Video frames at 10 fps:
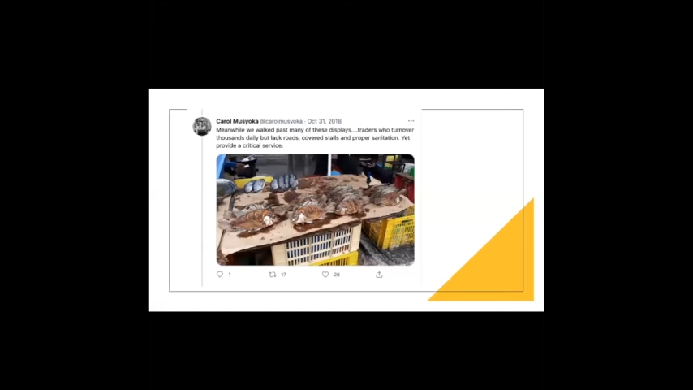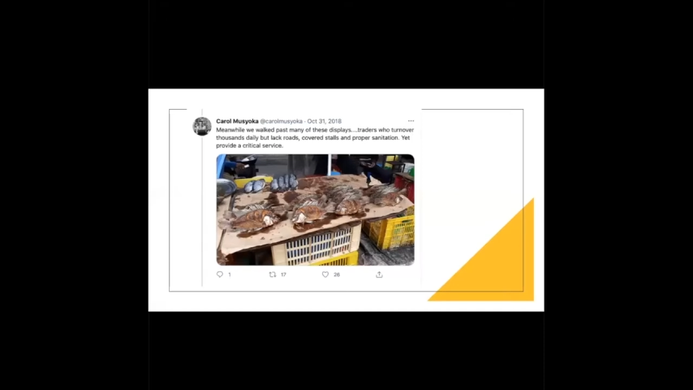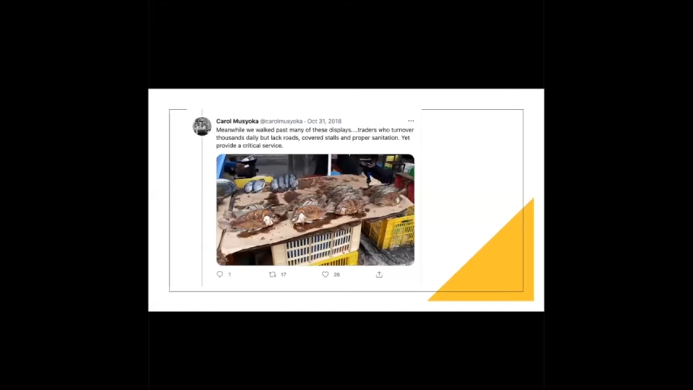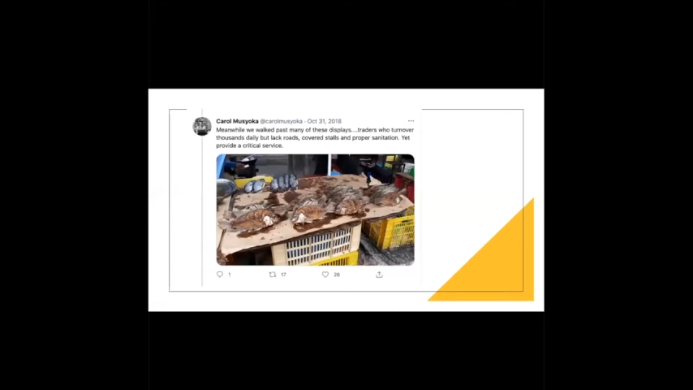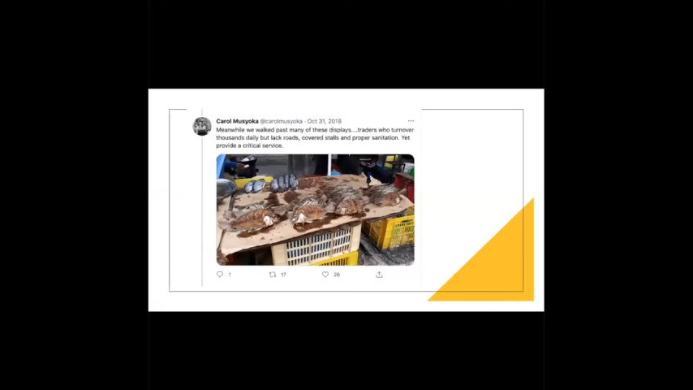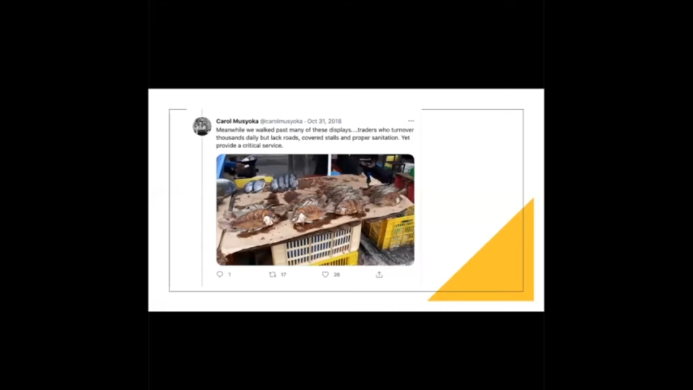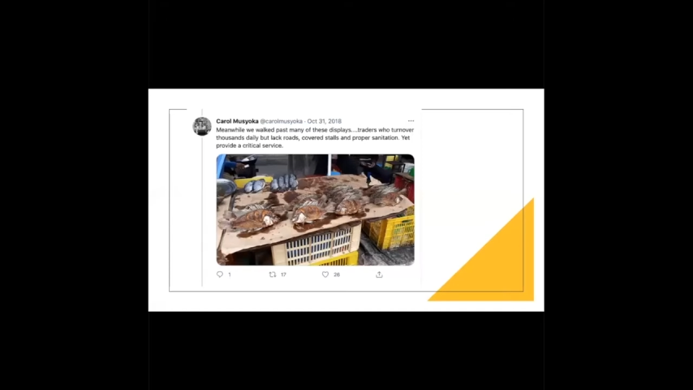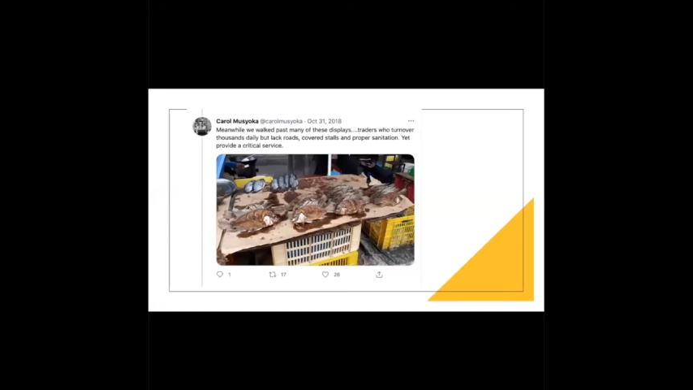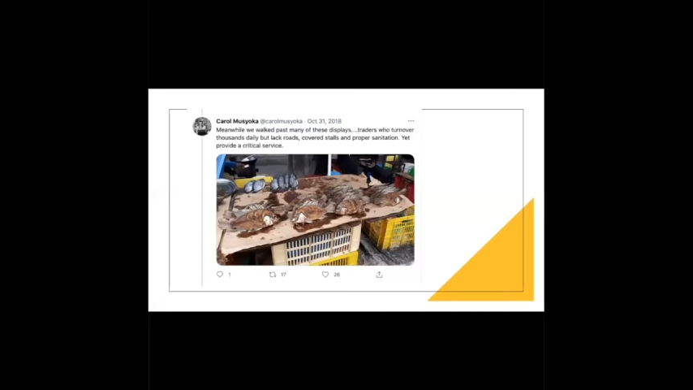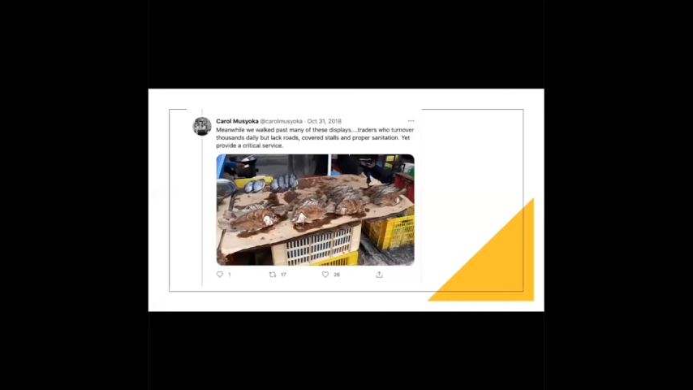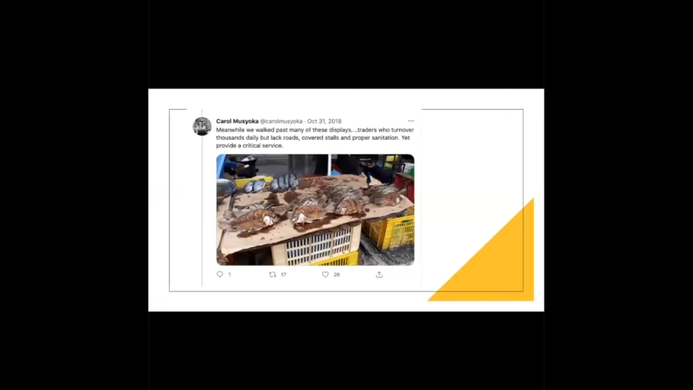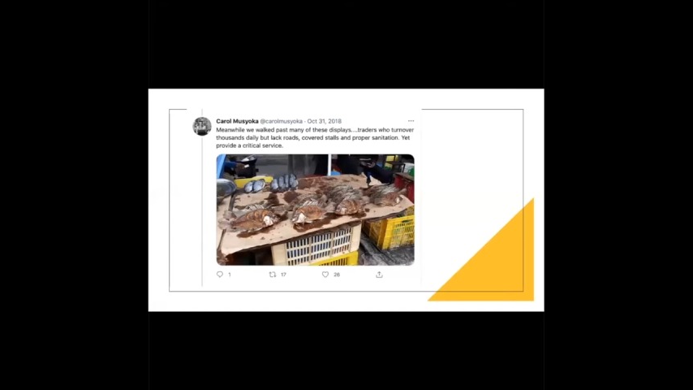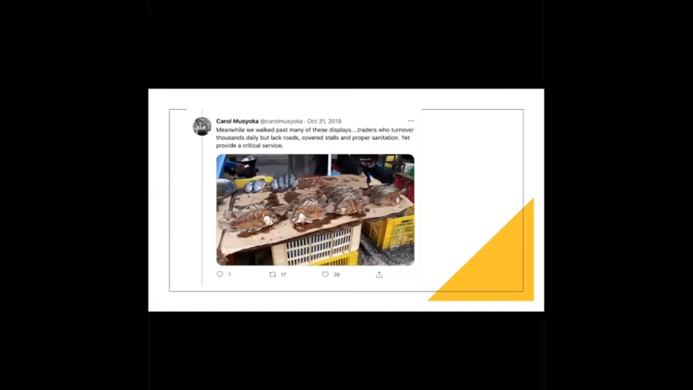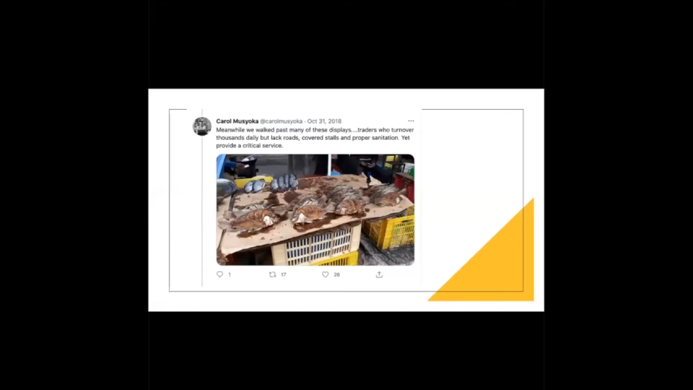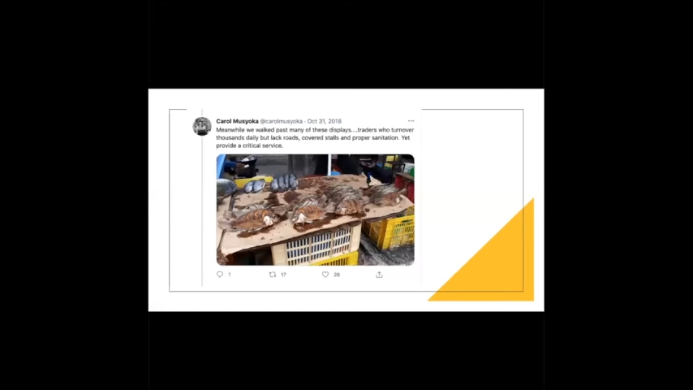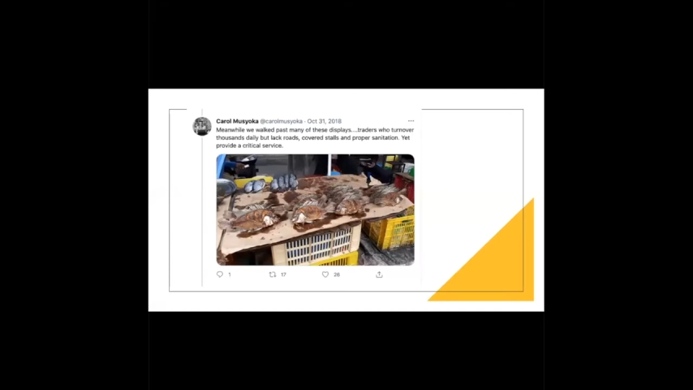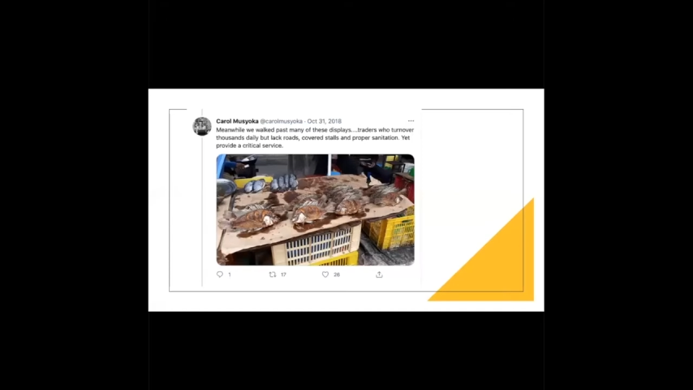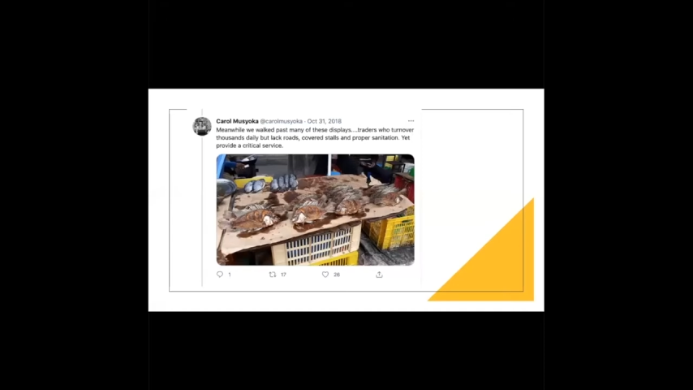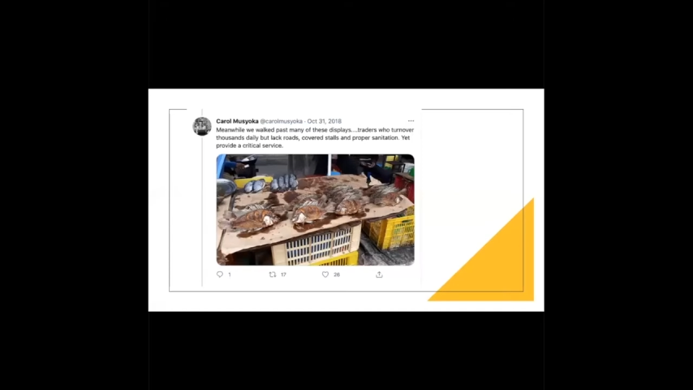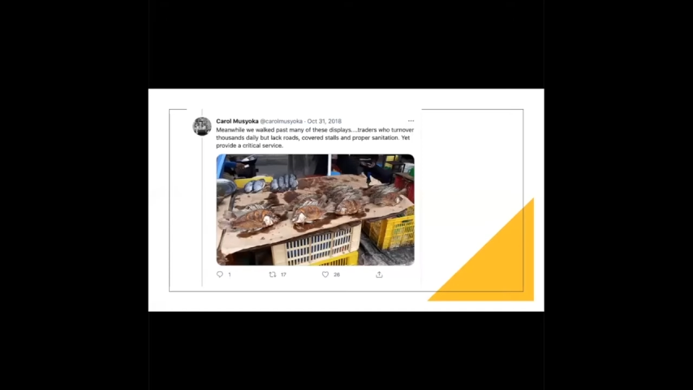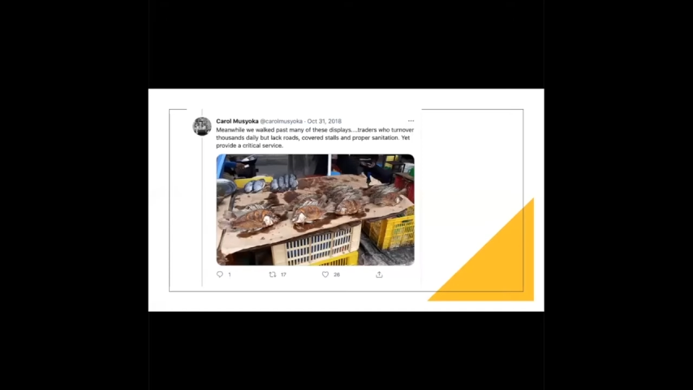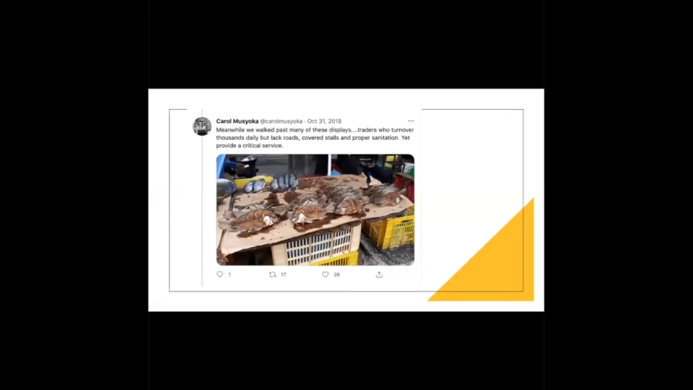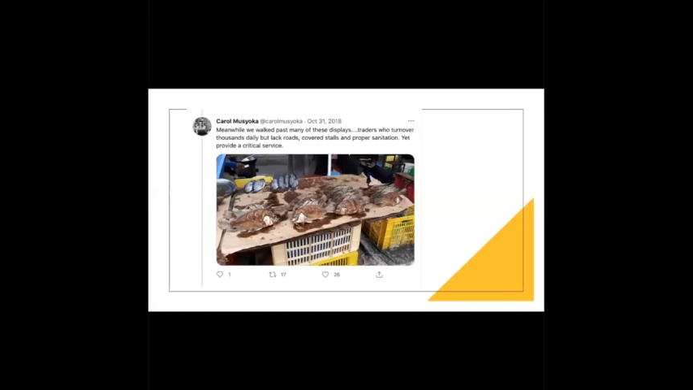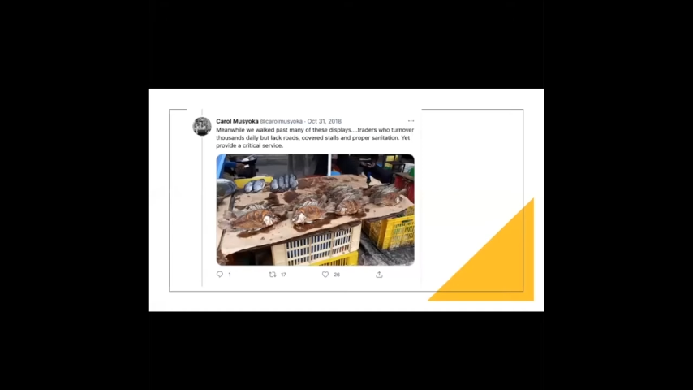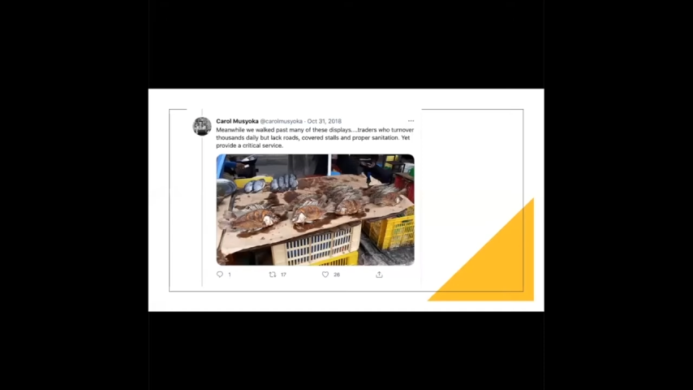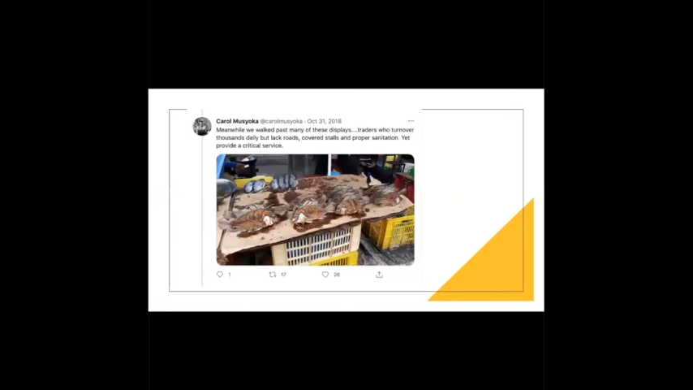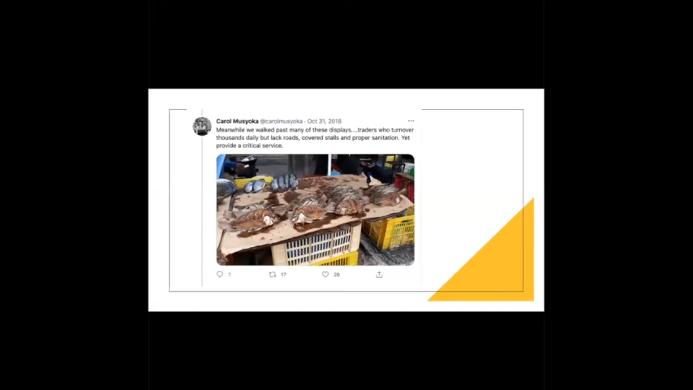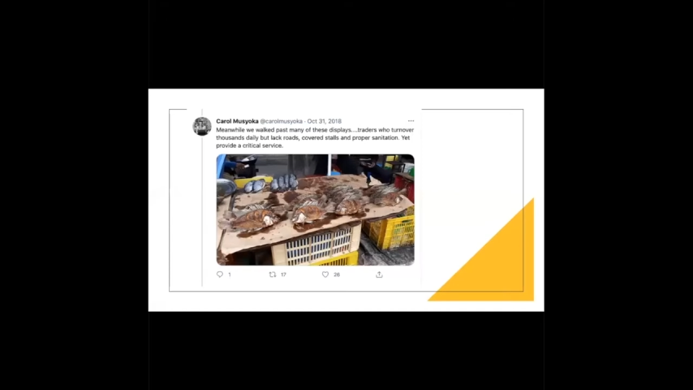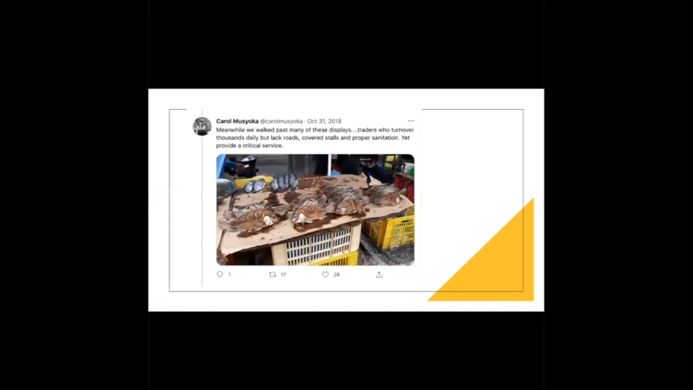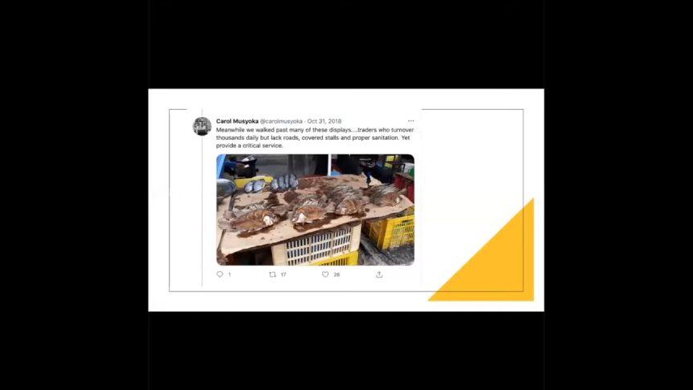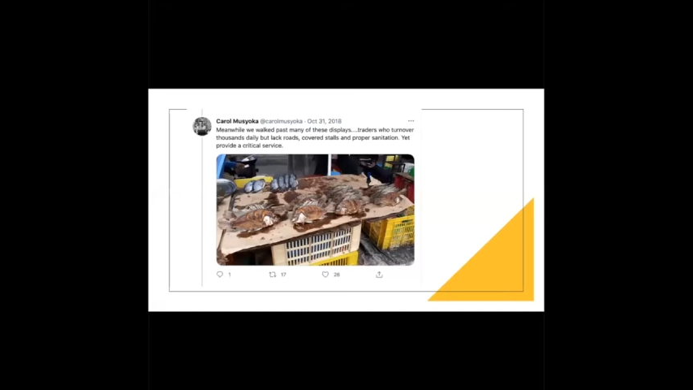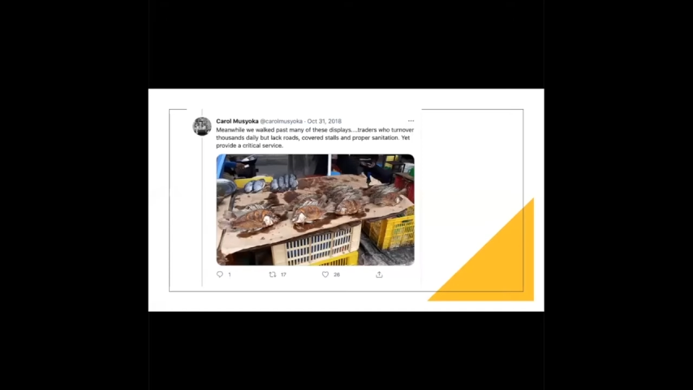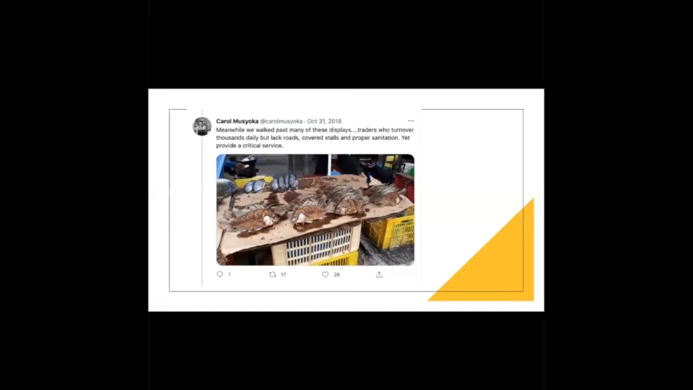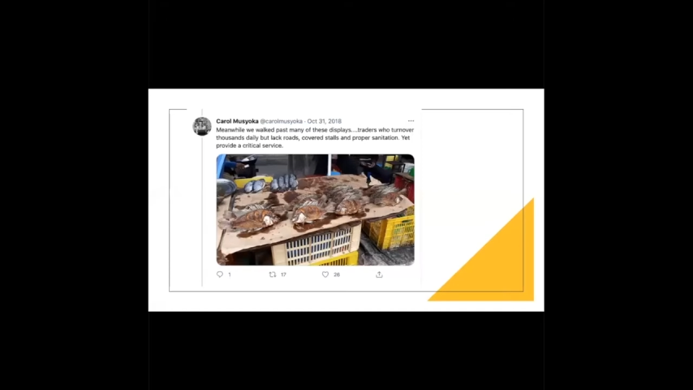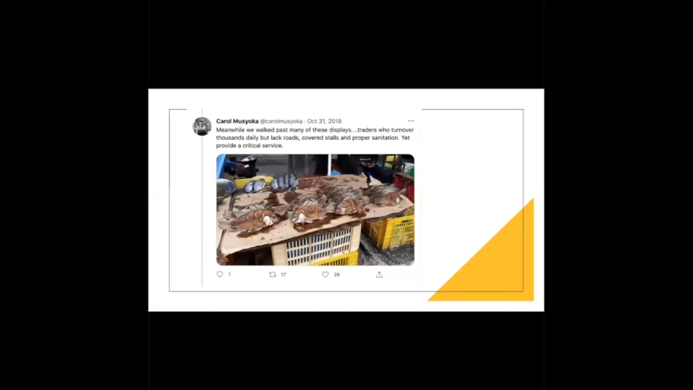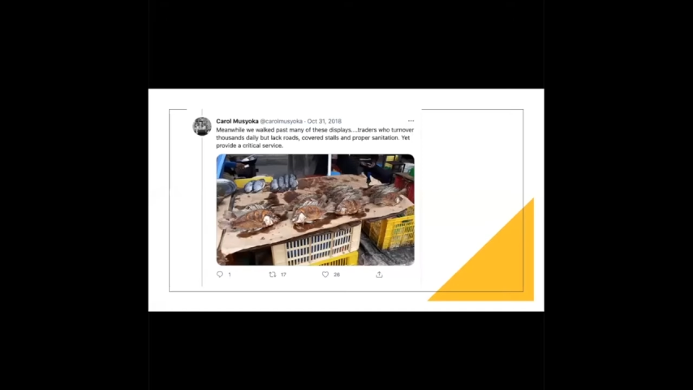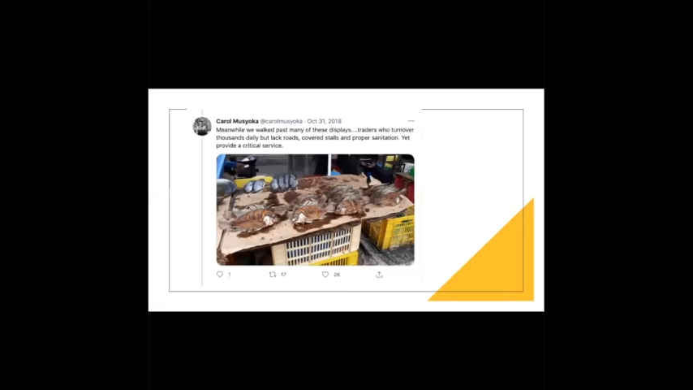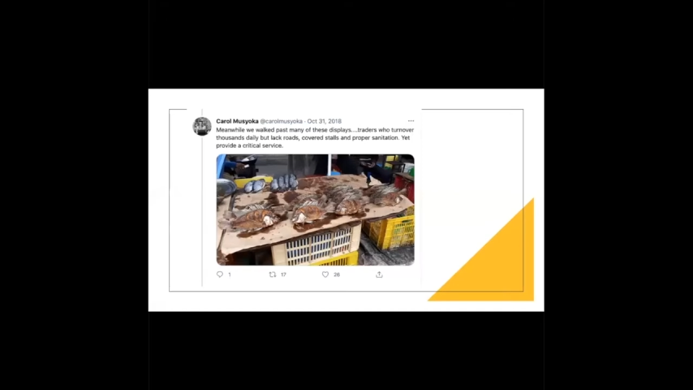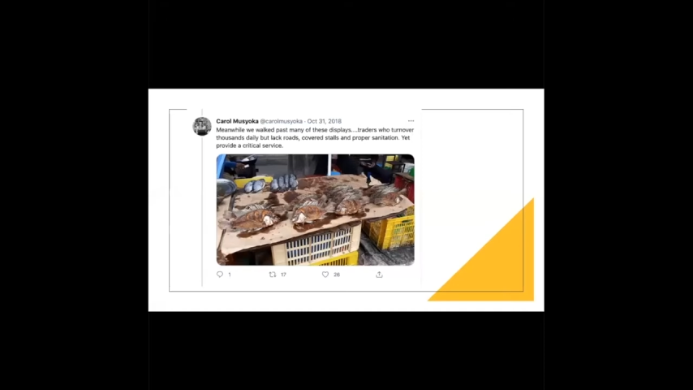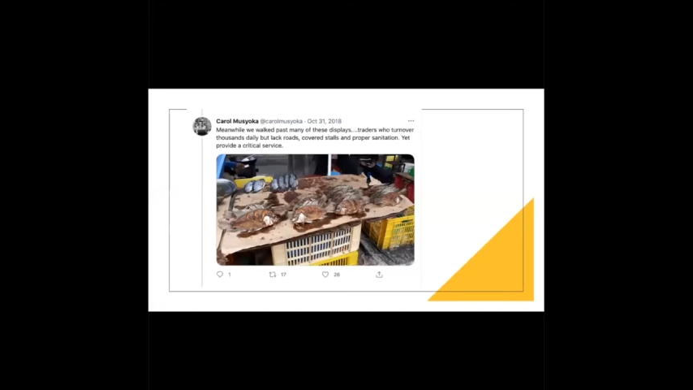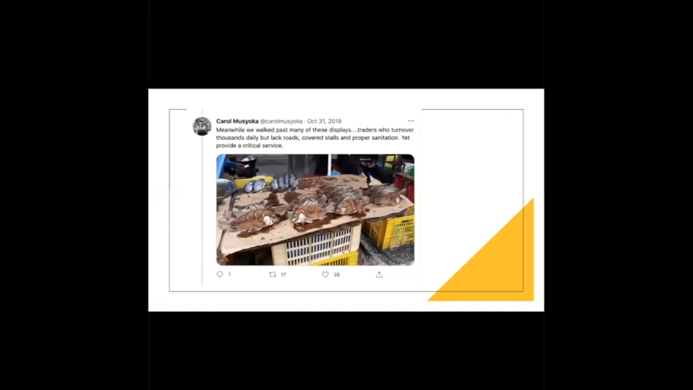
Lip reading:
Nobody's mouth can be seen.